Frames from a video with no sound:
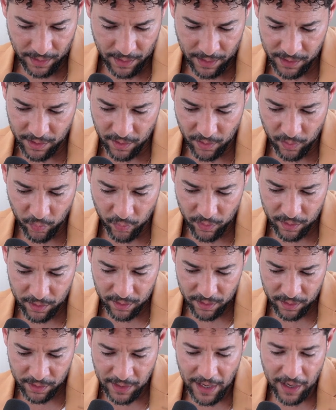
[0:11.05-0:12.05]
you know,
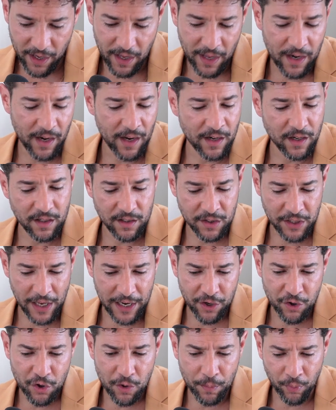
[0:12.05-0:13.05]
yeah, and, and
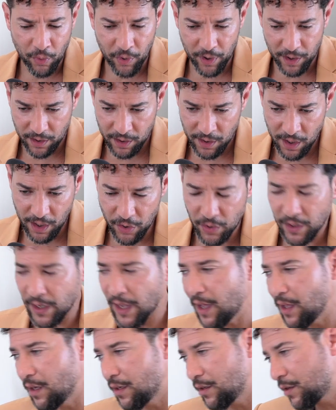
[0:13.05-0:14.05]
taking your point, yeah, you
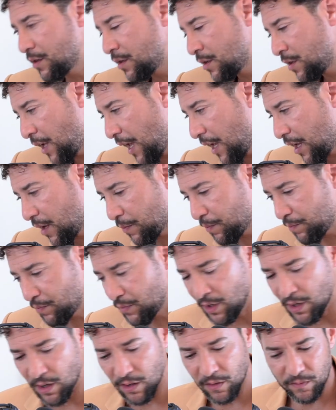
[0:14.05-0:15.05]
can't take,
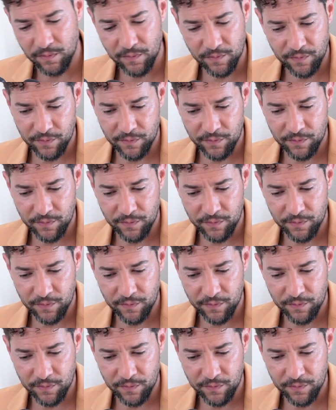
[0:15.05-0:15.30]
you know,